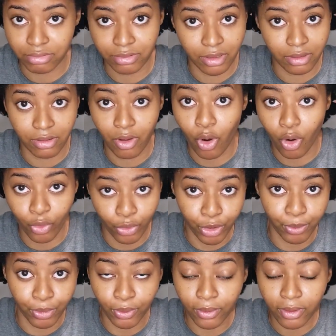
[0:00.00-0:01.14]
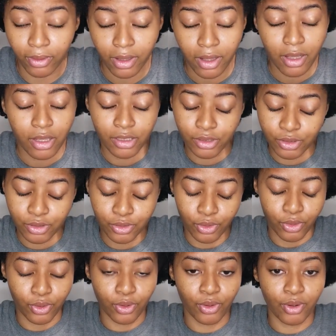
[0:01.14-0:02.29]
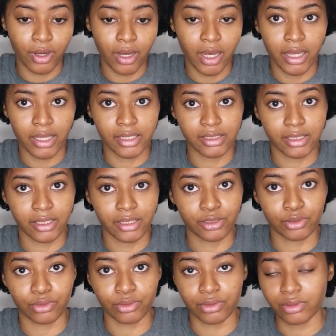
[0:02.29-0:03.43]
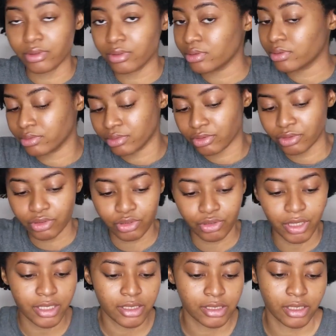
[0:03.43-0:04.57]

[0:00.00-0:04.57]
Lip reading: horrible, so I decided to try this out.